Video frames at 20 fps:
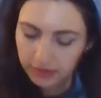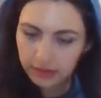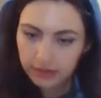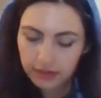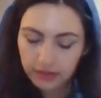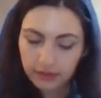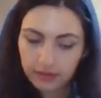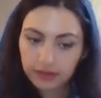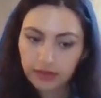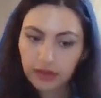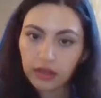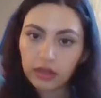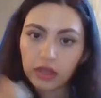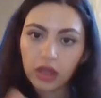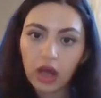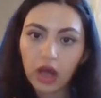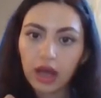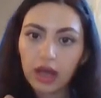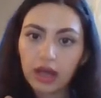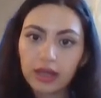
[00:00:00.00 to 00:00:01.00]
The
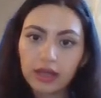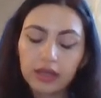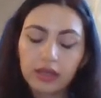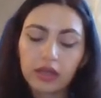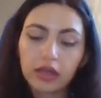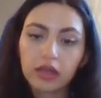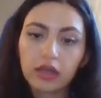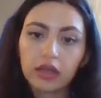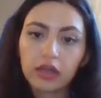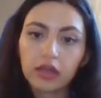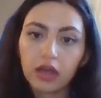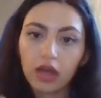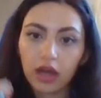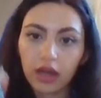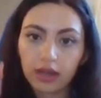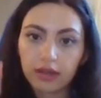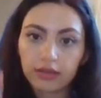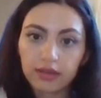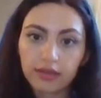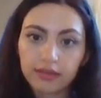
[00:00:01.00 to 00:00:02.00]
line
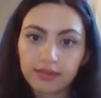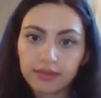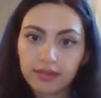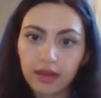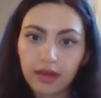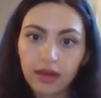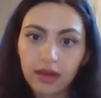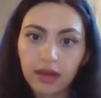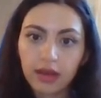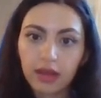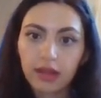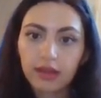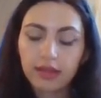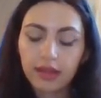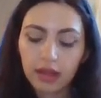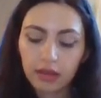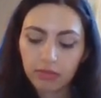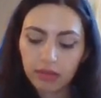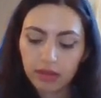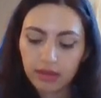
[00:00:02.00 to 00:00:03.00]
on the side,
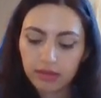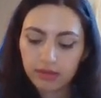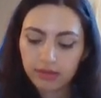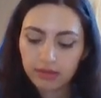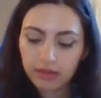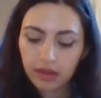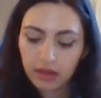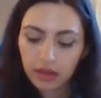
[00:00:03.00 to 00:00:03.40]
that means